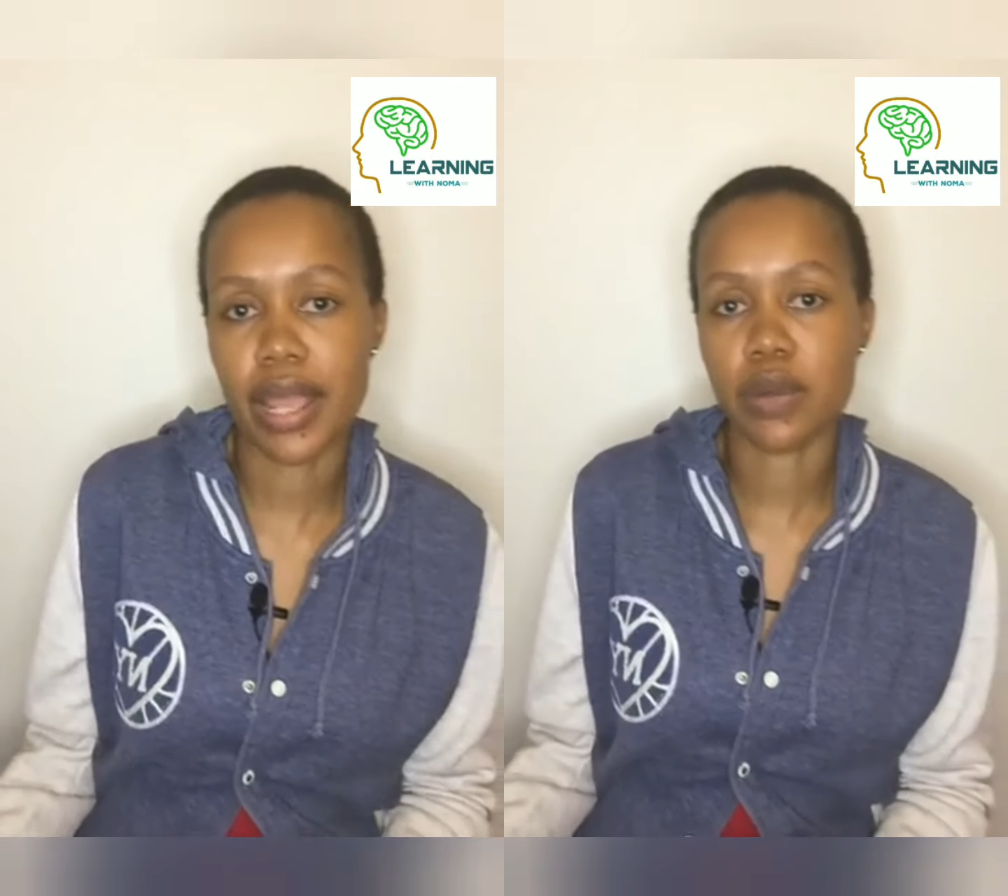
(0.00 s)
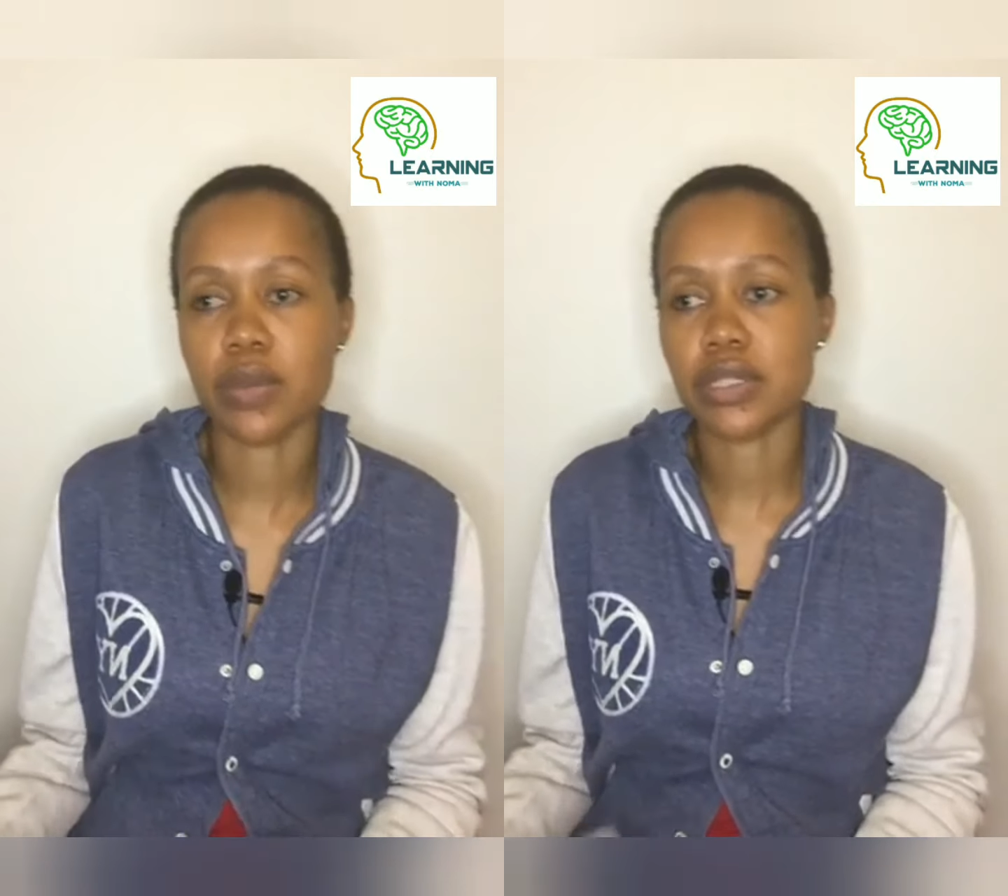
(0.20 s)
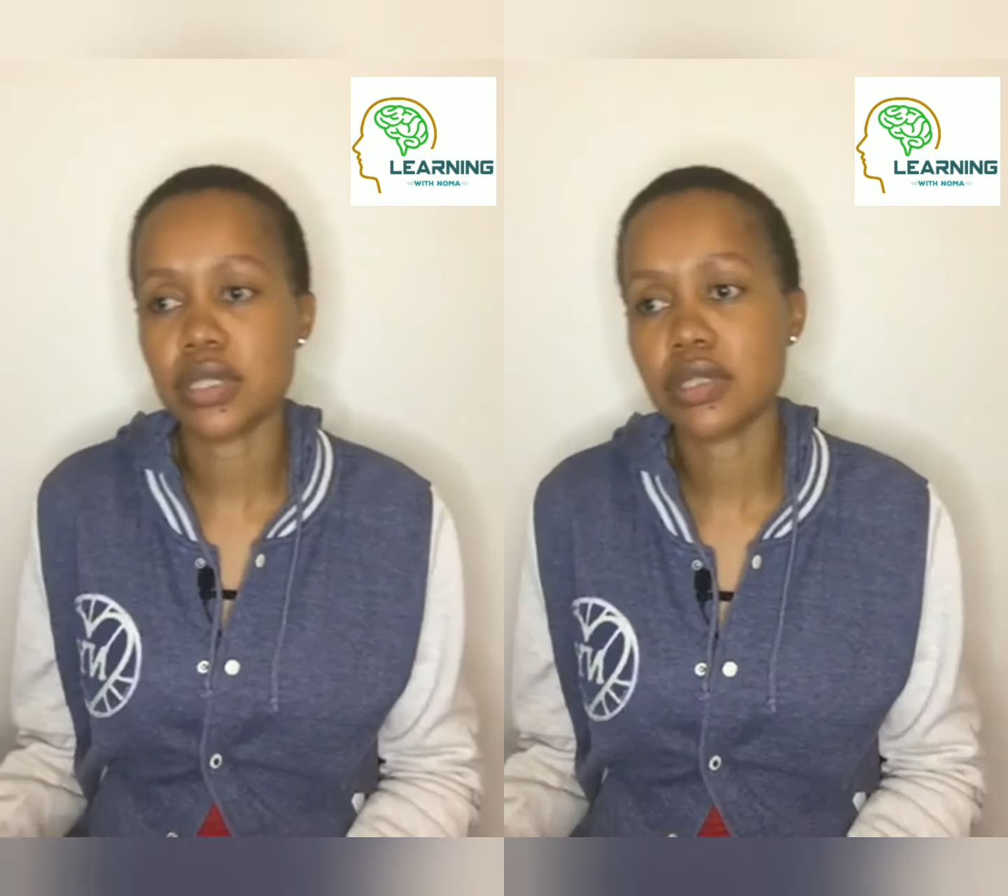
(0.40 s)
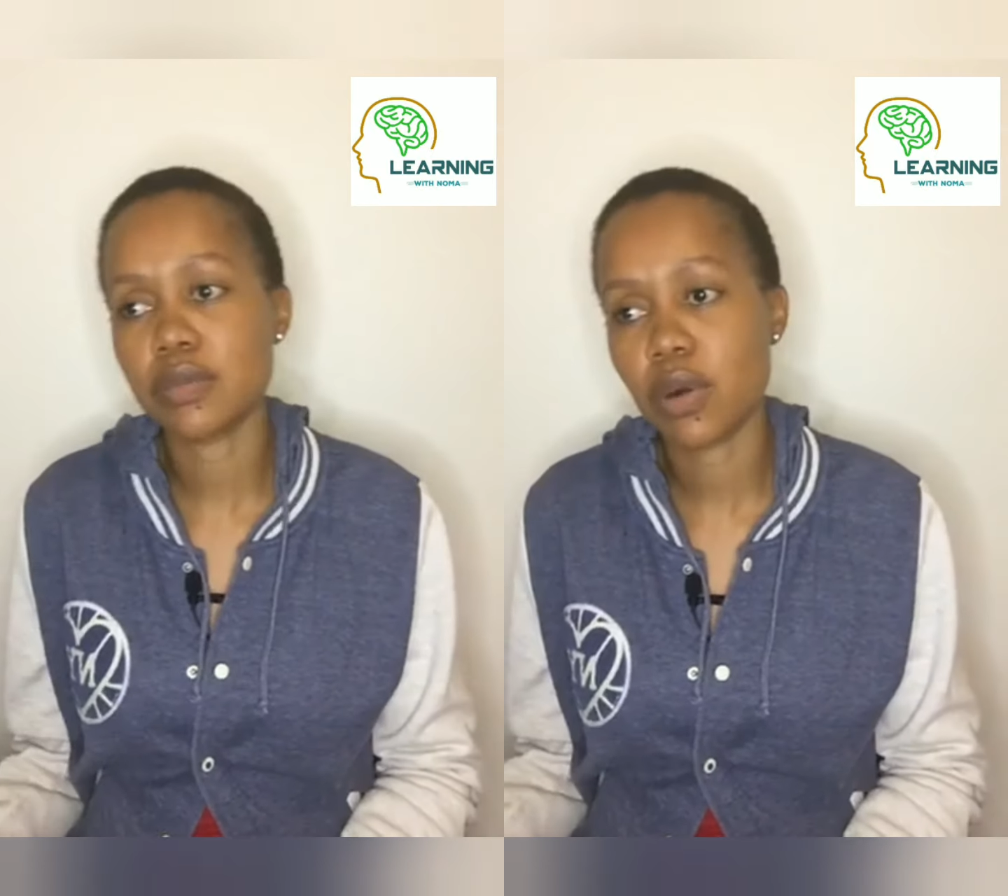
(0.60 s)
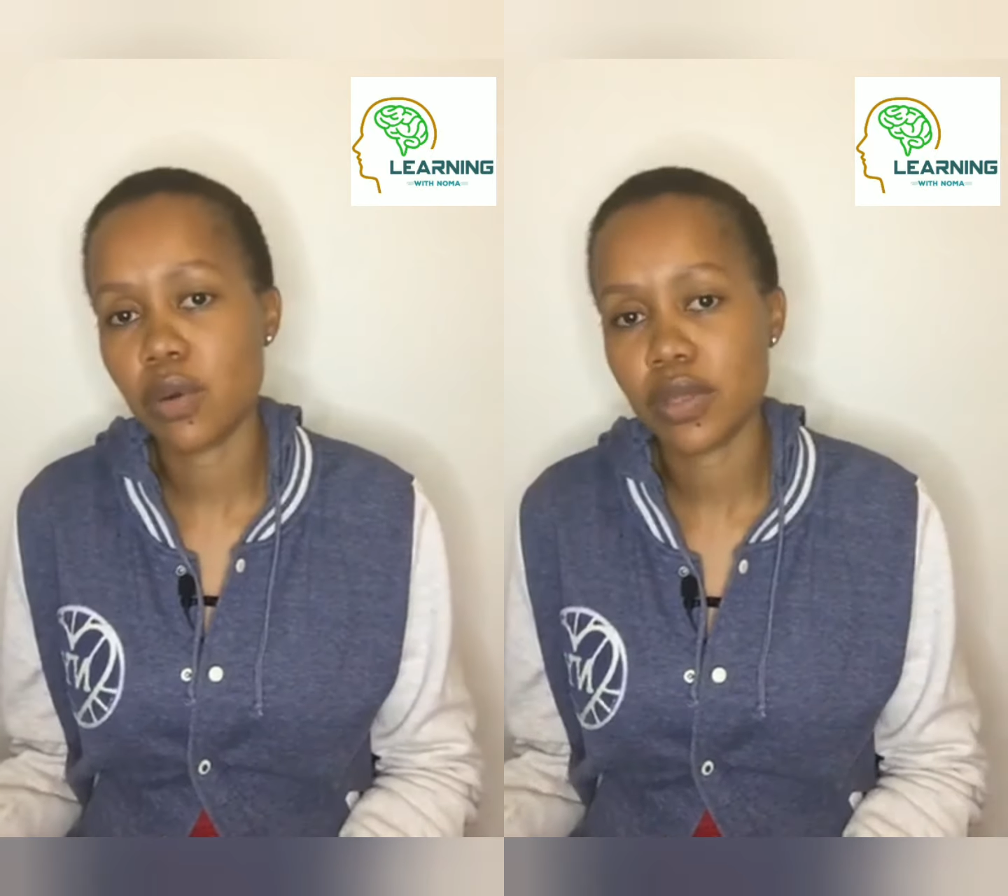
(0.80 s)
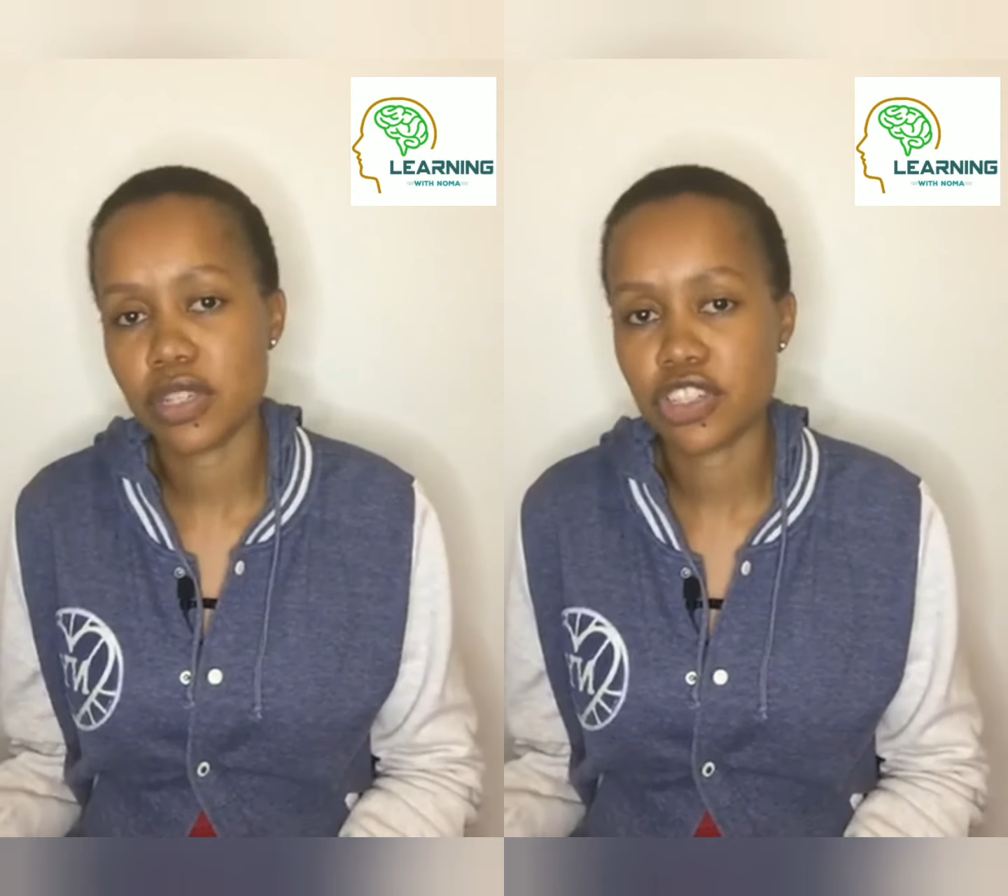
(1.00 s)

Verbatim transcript: and we'll deal more with the